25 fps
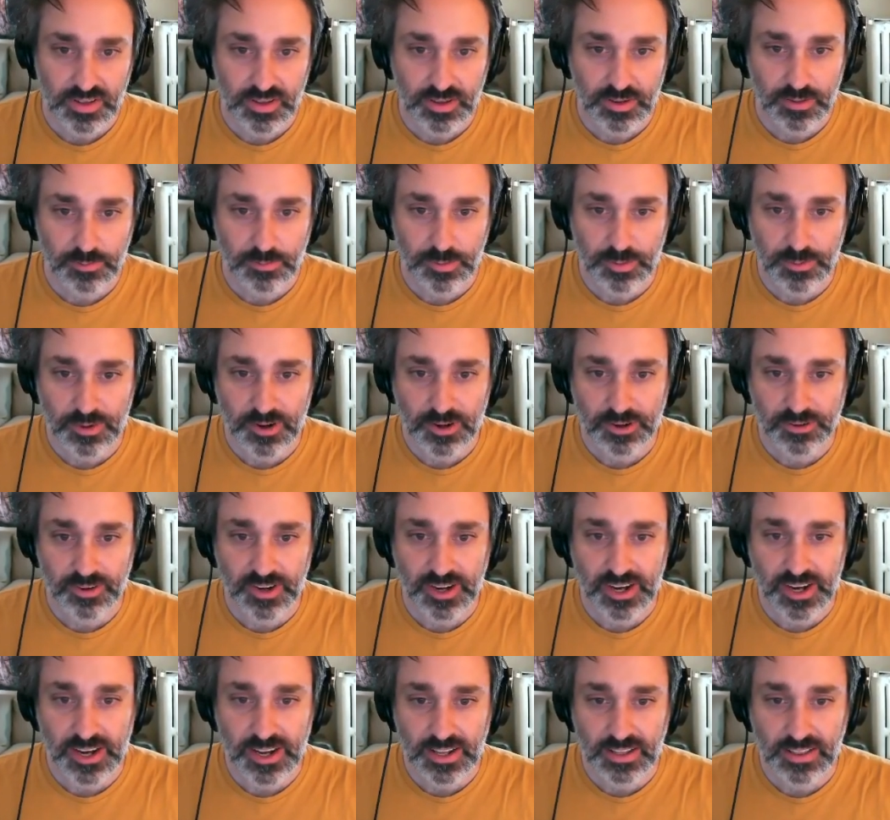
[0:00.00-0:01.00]
we want to
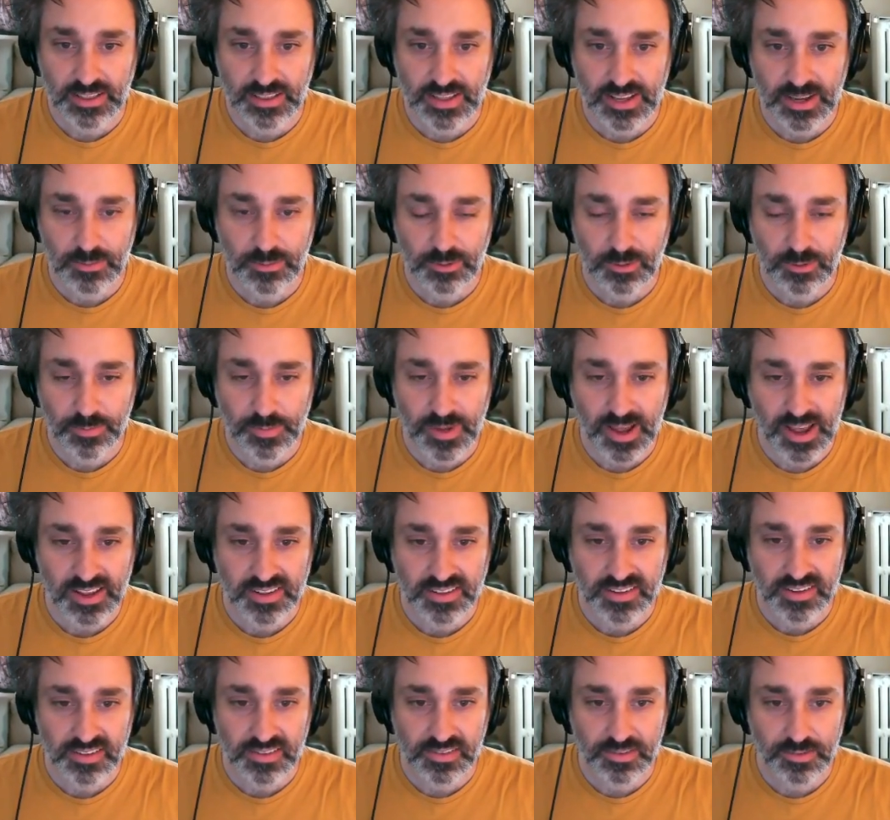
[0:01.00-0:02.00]
create a label
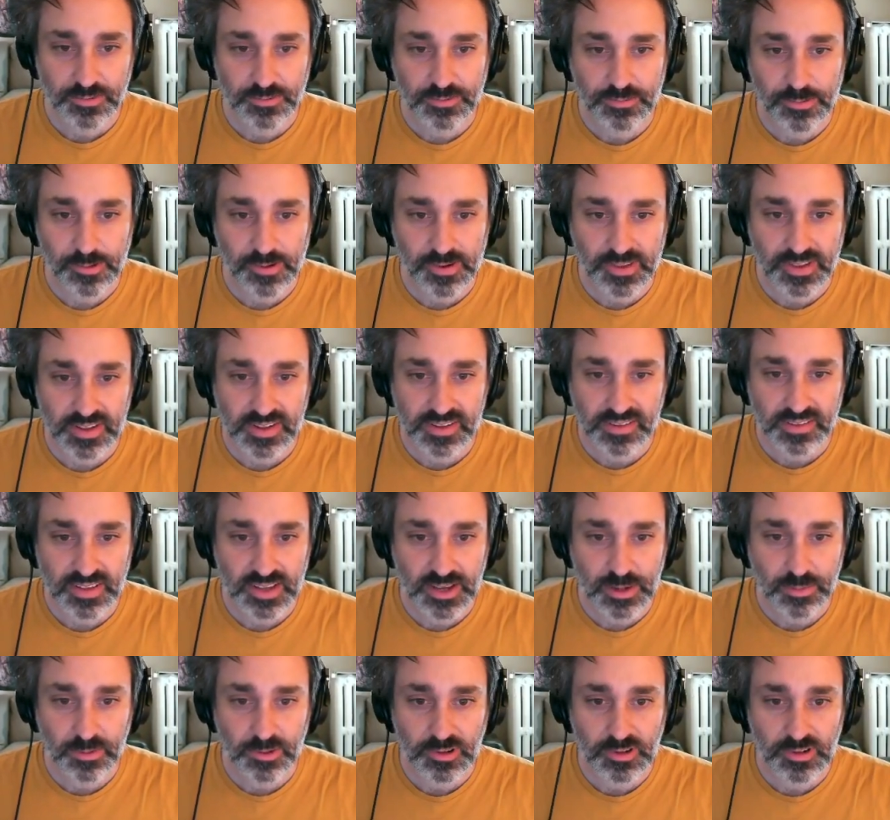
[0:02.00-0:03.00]
mask. So for this
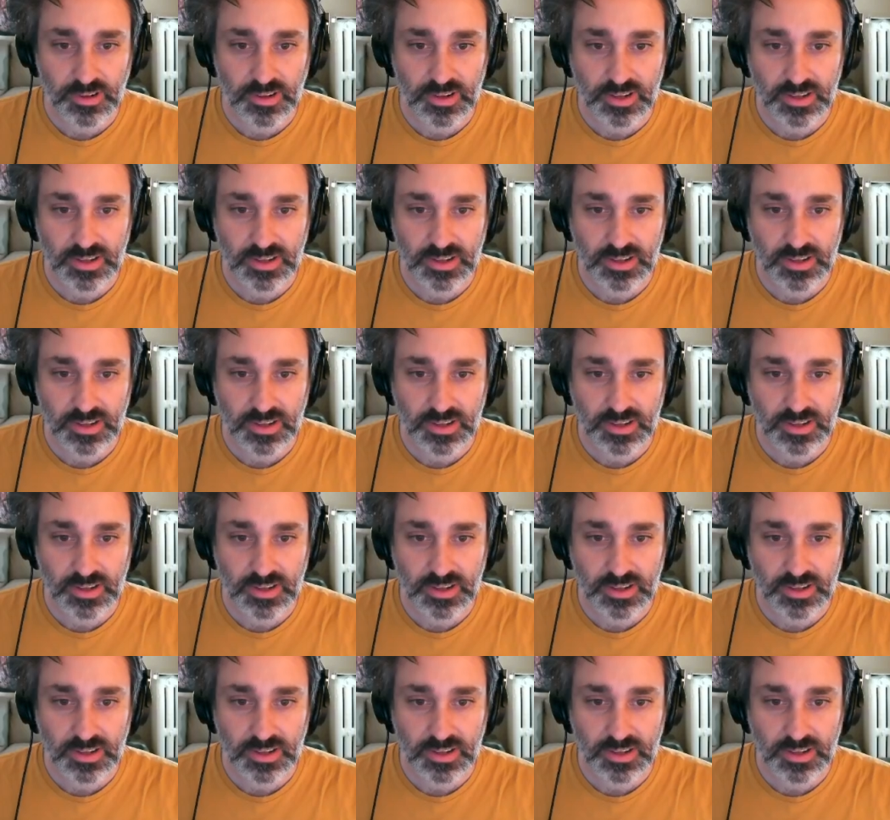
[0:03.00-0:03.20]
label,